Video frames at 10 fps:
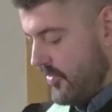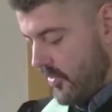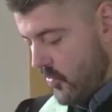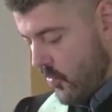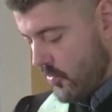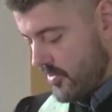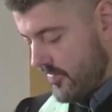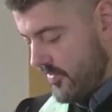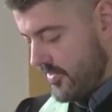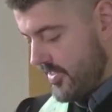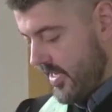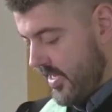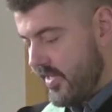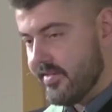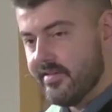in the course of his
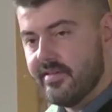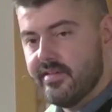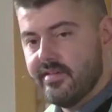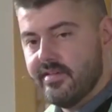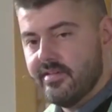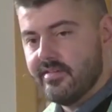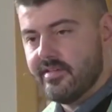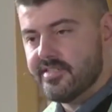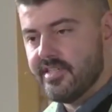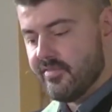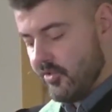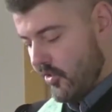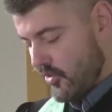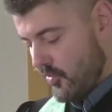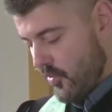day, doesn't even
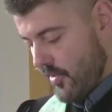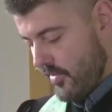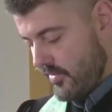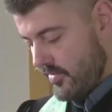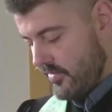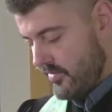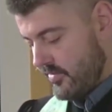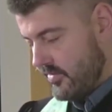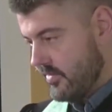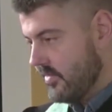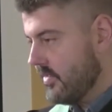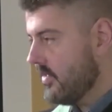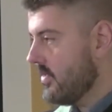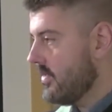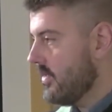look toward it.
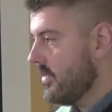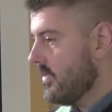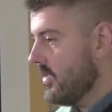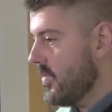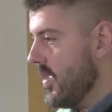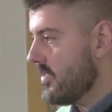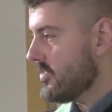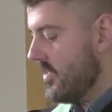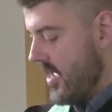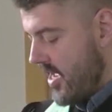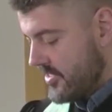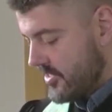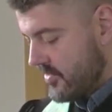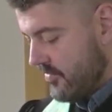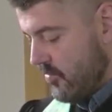He makes an
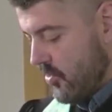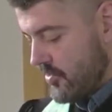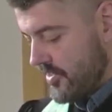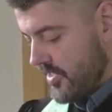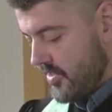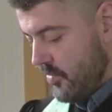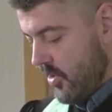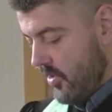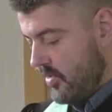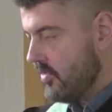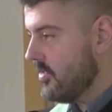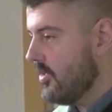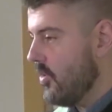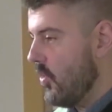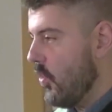ask for mercy while
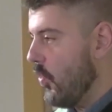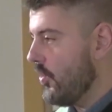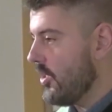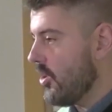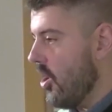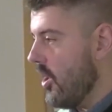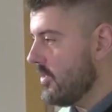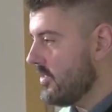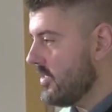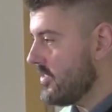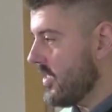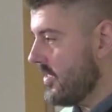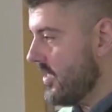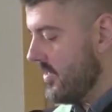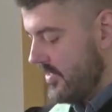holding on to his
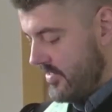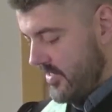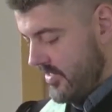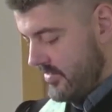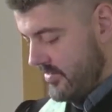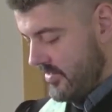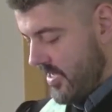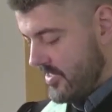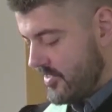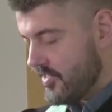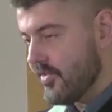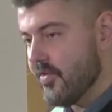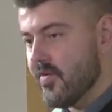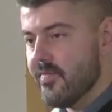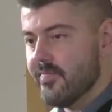identity as
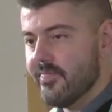sinner,